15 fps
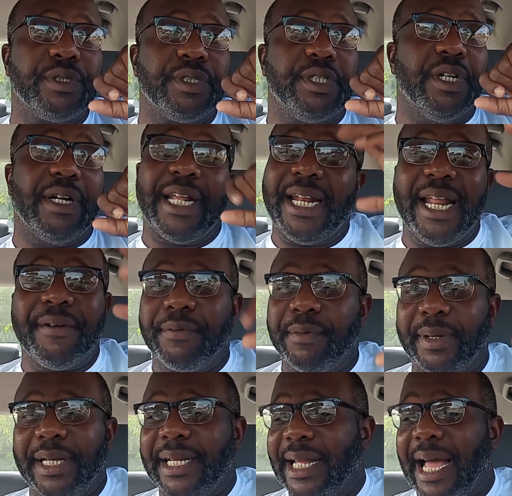they never
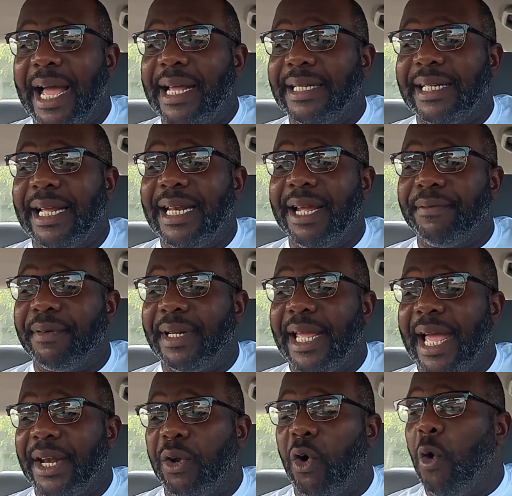really
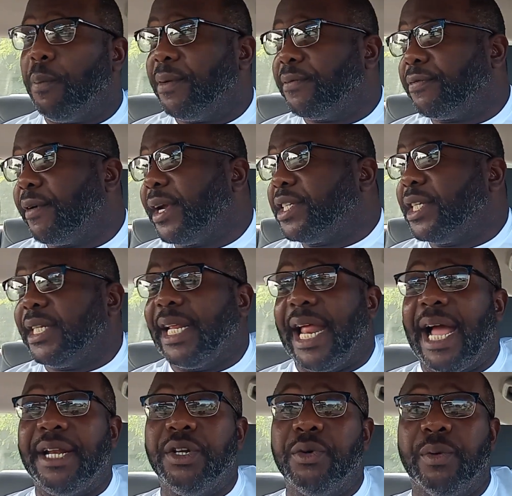had no open friction that
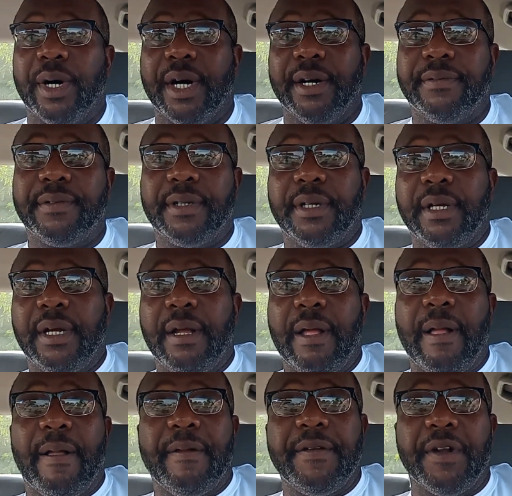I knew of.
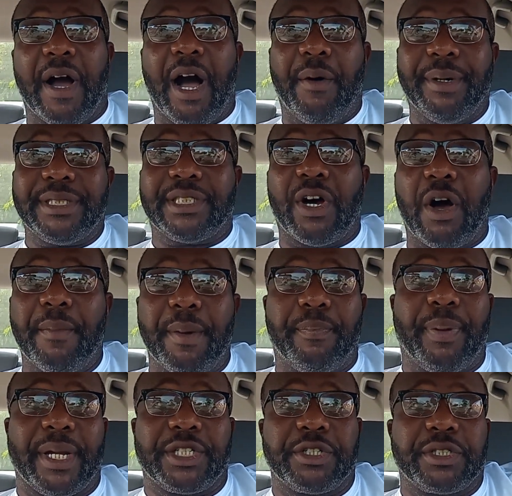I always saw them in
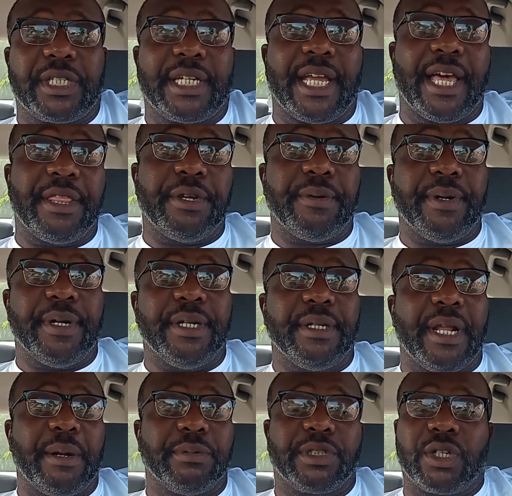pictures together, and
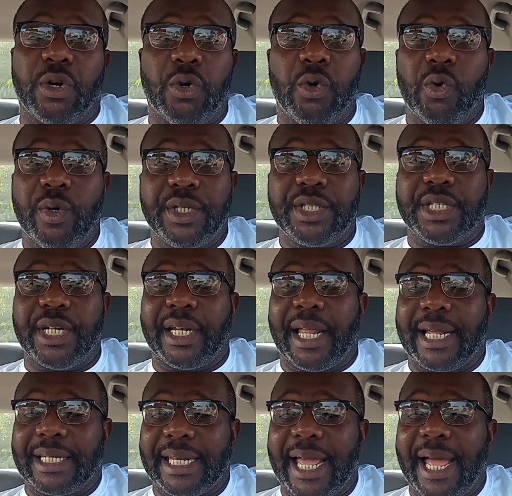they was cool and shit
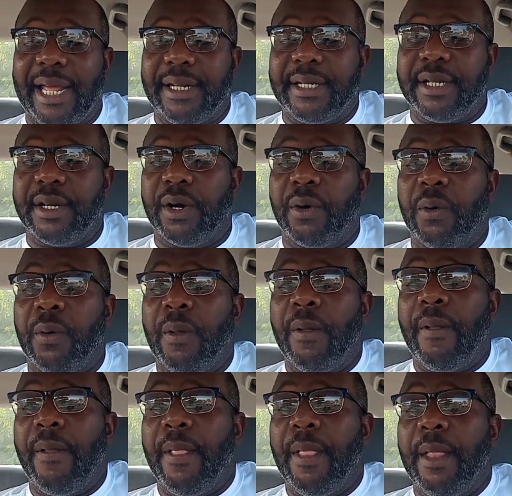like that.
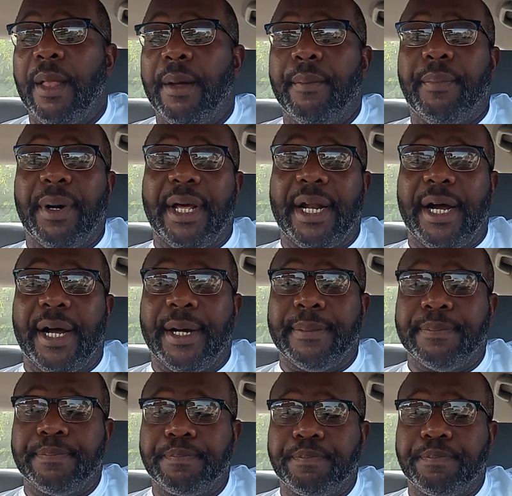But